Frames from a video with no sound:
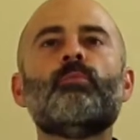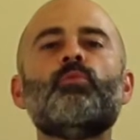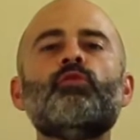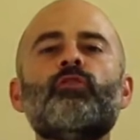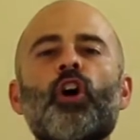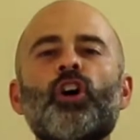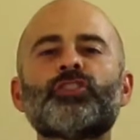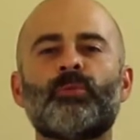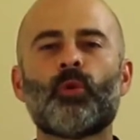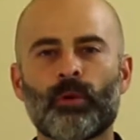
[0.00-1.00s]
move
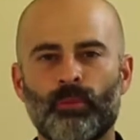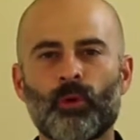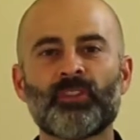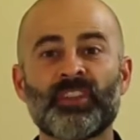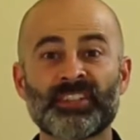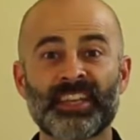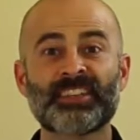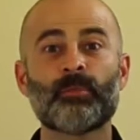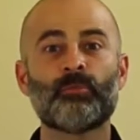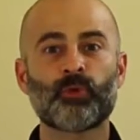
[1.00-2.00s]
on to more important things
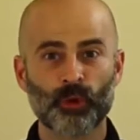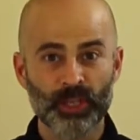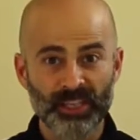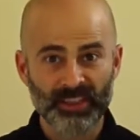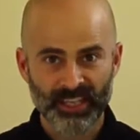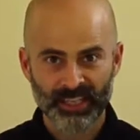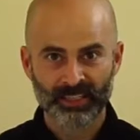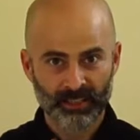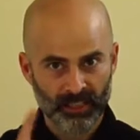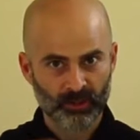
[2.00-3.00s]
like the breathing.